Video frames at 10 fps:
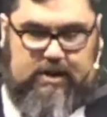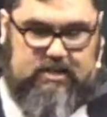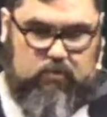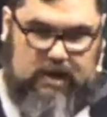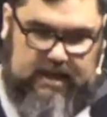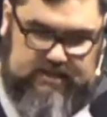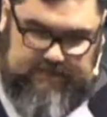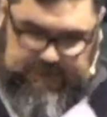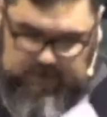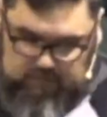gets away is
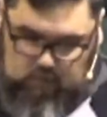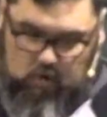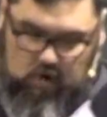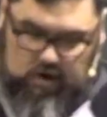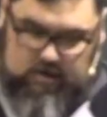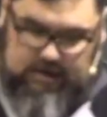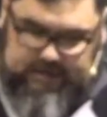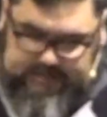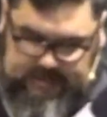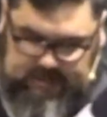if they're more
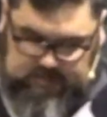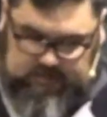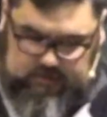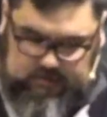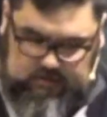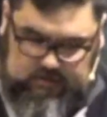intense.